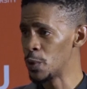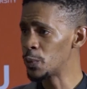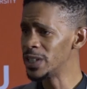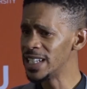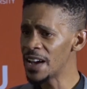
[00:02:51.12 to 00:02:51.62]
We
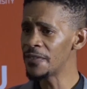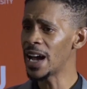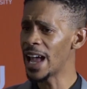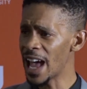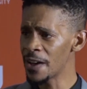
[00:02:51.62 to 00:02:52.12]
will never
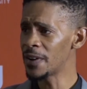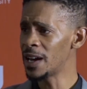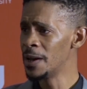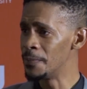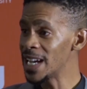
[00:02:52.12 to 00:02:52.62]

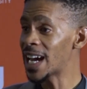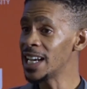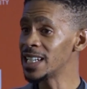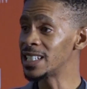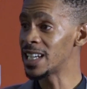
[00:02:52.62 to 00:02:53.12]
ever make
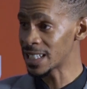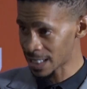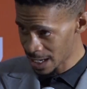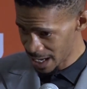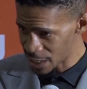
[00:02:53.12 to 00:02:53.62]
100 years
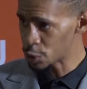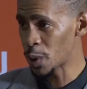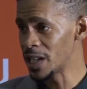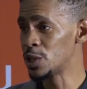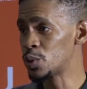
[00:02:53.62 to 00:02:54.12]
in
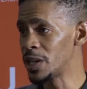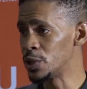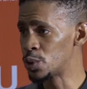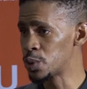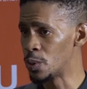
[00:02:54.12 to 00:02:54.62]

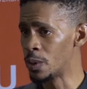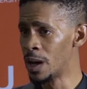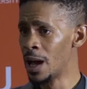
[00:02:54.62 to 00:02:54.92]
2022.